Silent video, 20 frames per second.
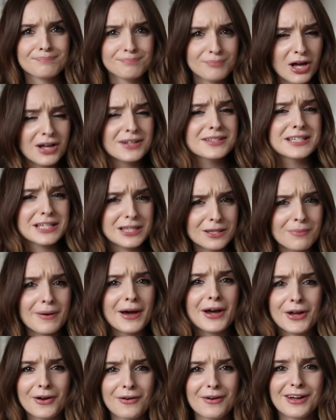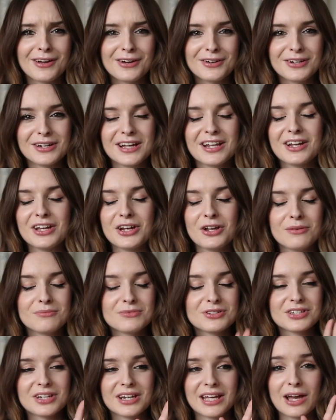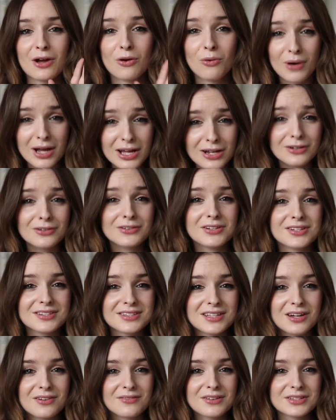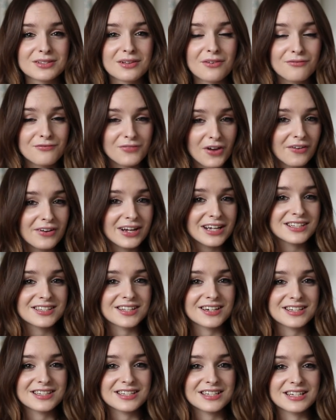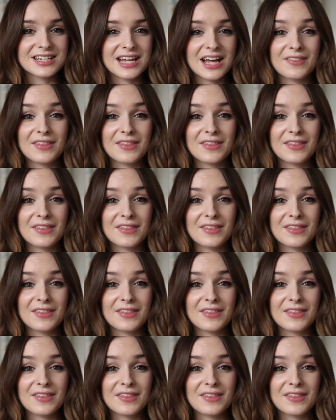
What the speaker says: party at the back going on, and I know I'm just going to get quite a lot of use out of it, so I'm very excited,